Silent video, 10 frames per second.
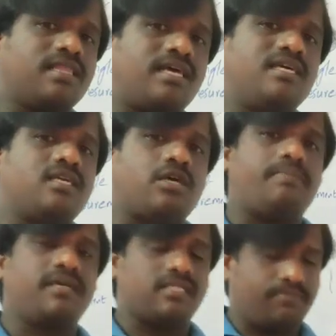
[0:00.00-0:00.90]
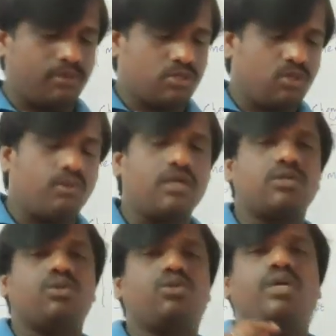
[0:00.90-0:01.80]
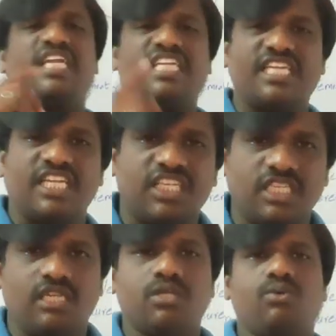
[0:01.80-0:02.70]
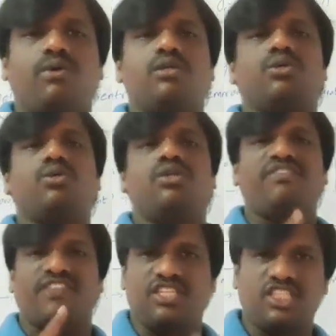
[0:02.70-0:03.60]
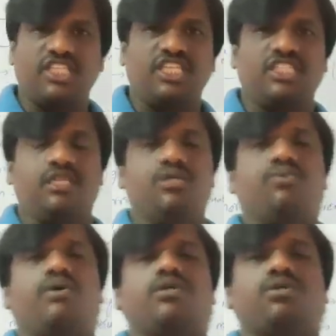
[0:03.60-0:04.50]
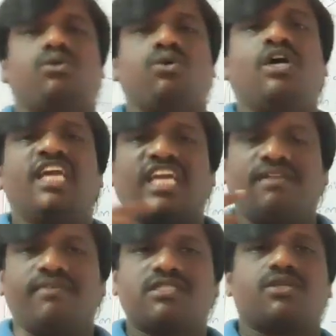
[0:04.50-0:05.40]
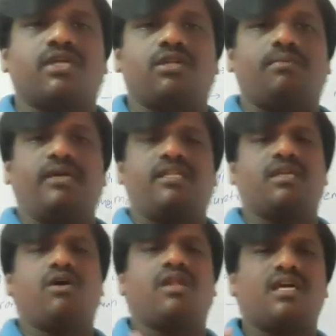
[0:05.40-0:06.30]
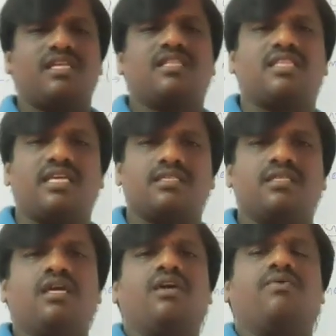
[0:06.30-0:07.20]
the other topics, suppose you want to do integration, you want to do differentiation, you want to do inverse trigonometry, all other things,